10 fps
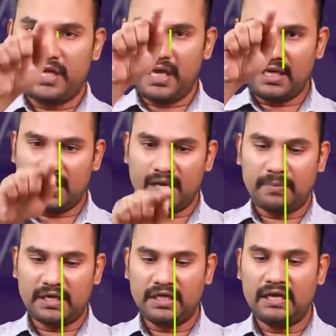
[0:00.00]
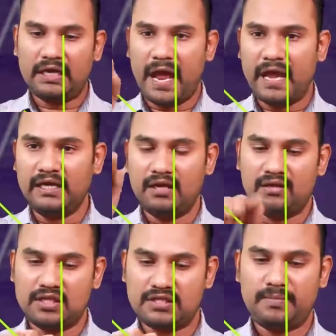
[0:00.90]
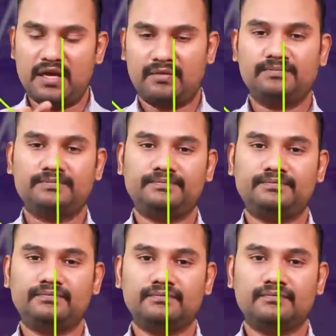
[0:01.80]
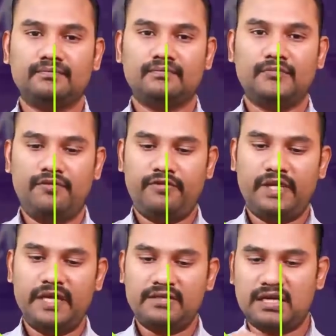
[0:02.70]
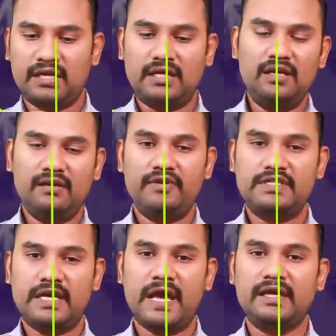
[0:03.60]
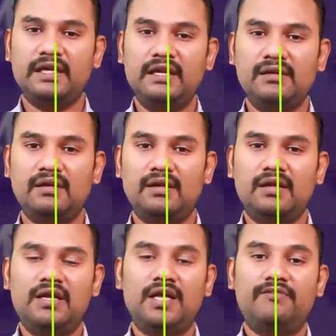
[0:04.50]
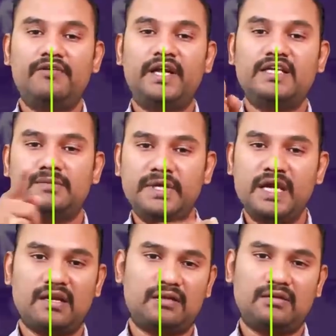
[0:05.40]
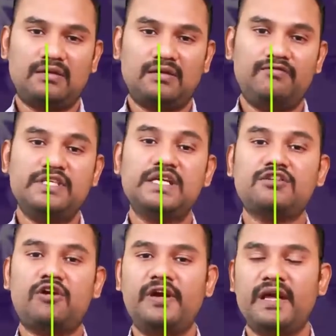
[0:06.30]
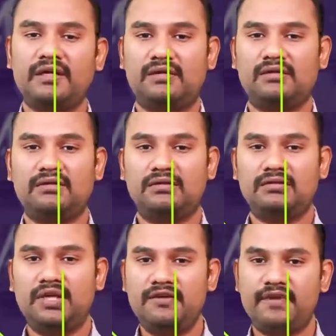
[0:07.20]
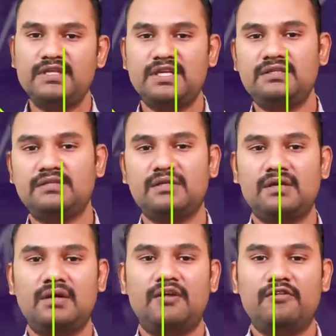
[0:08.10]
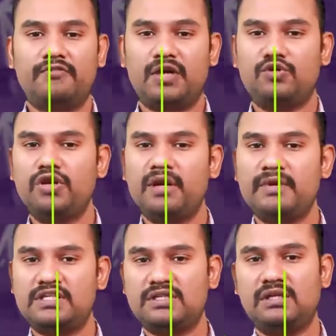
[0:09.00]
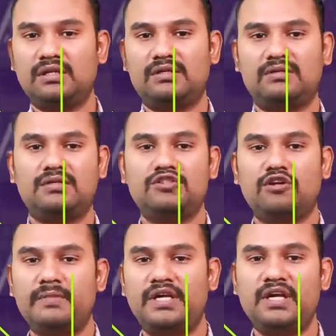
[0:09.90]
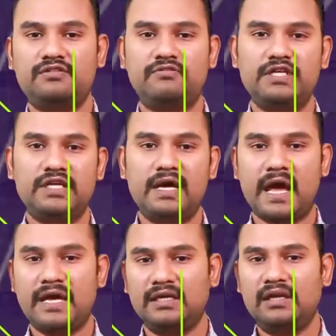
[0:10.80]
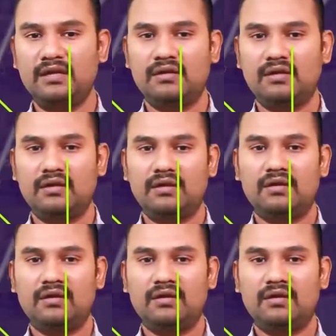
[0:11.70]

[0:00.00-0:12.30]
Now take a particular angle in the sphere. If you take circle, we say angle. If you take sphere, we say solid angle. The difference is, for two-dimensional geometries, we say angle.